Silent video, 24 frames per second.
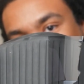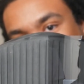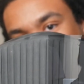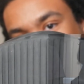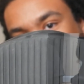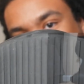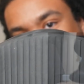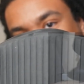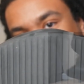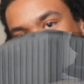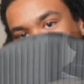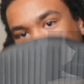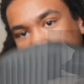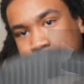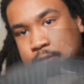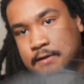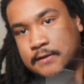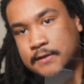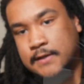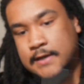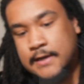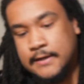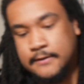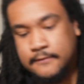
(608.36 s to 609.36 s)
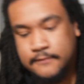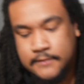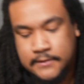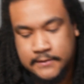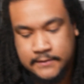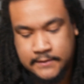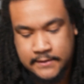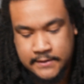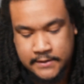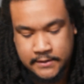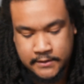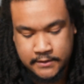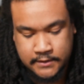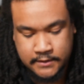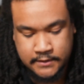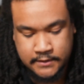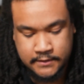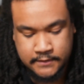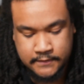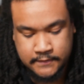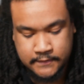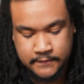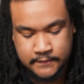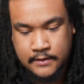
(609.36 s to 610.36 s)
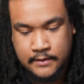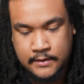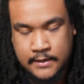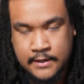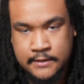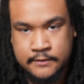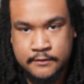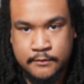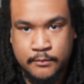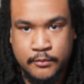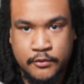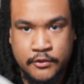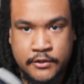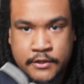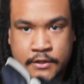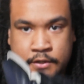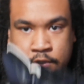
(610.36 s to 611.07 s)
Rick uses on a lot of the sneakers. Yeah, it's a pretty